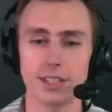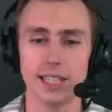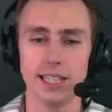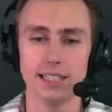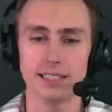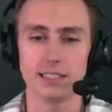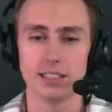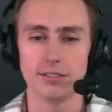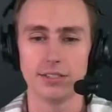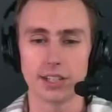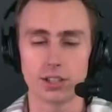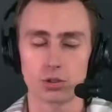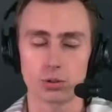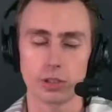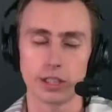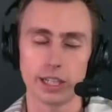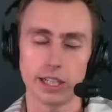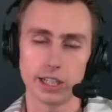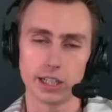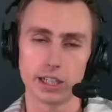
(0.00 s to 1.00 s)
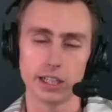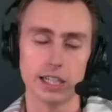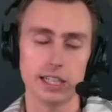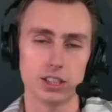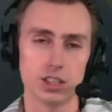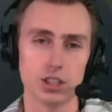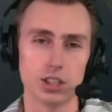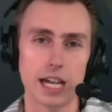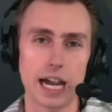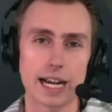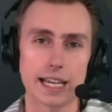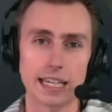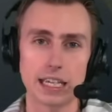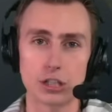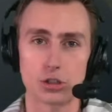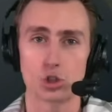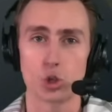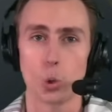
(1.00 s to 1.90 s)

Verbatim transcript: keys to victory here is you got to get